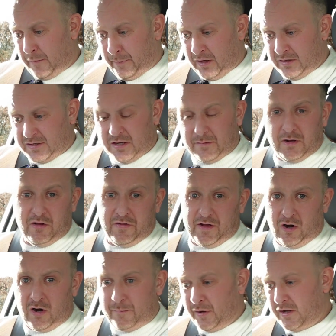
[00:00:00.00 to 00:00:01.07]
buttons in the middle
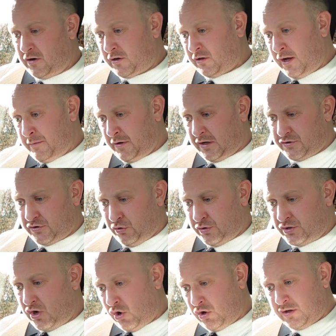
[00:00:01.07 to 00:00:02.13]
there, but your climate
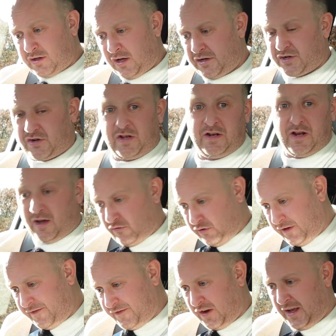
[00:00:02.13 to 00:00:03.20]
controls, all a touchscreen, a really
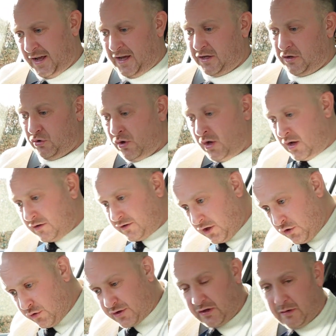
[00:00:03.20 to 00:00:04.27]
funny angle to
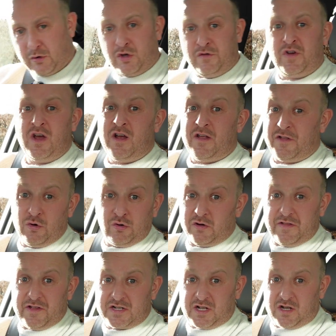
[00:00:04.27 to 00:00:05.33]
use on the move. The owner
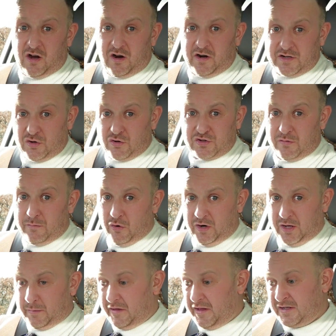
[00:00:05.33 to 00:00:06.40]
of this car is also
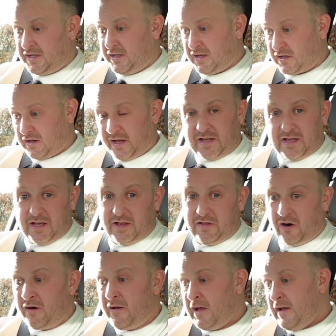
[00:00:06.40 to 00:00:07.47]
moaning about this. He doesn't like it either.